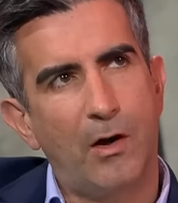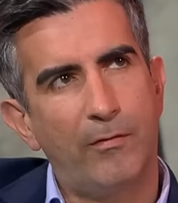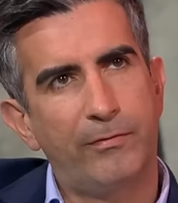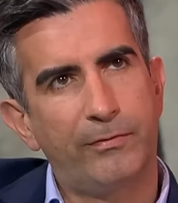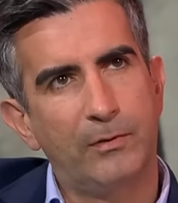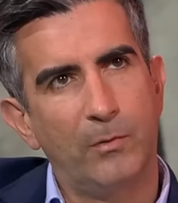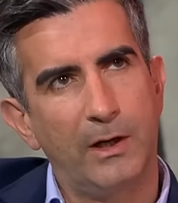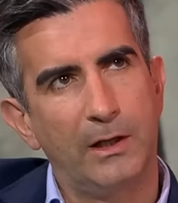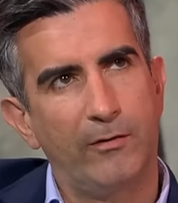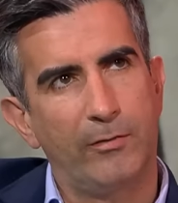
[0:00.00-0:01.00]
of the
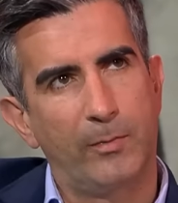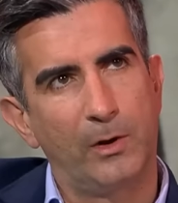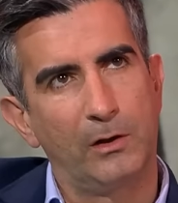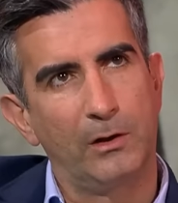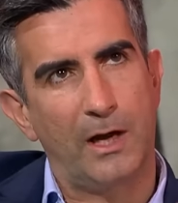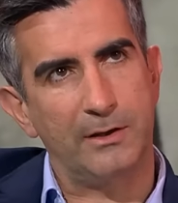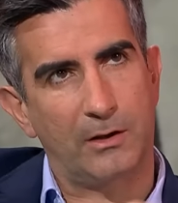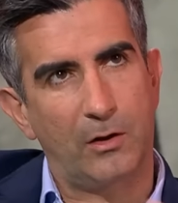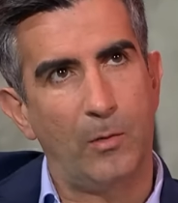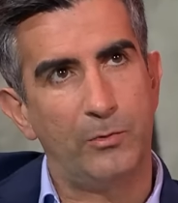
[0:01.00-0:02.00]
way the Liverpool as a
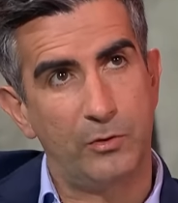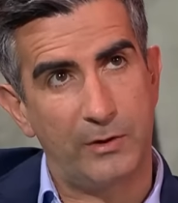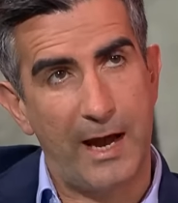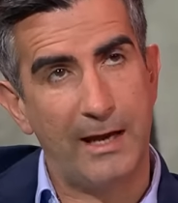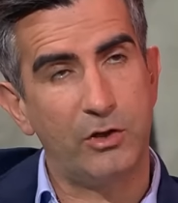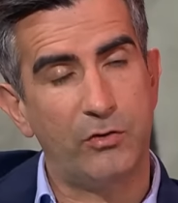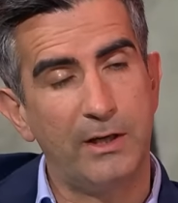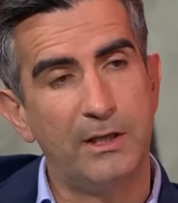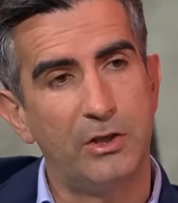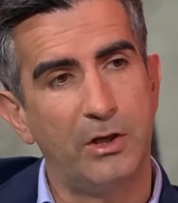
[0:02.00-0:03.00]
club then
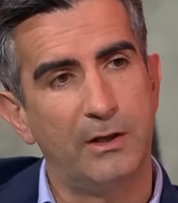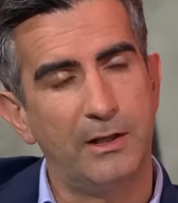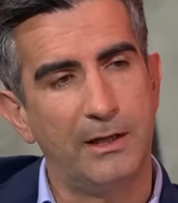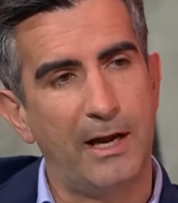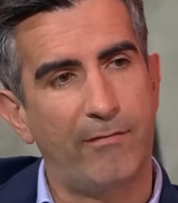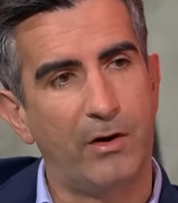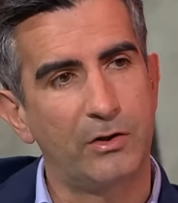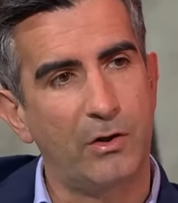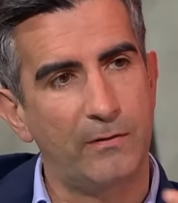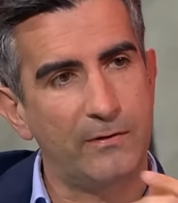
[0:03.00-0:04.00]
treated you, did it ever
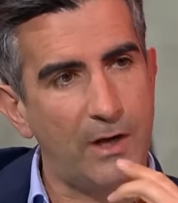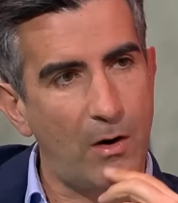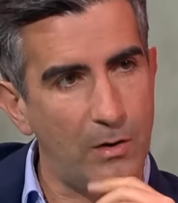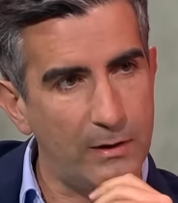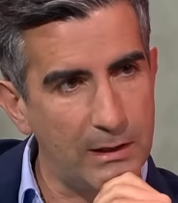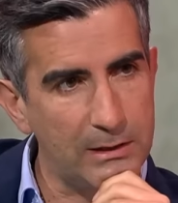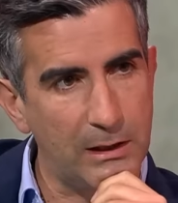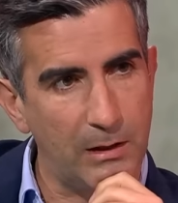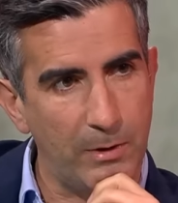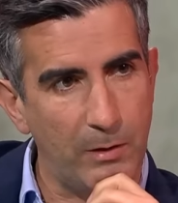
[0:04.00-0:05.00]
sort of sour things a
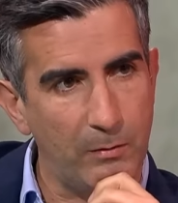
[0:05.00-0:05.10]
little bit?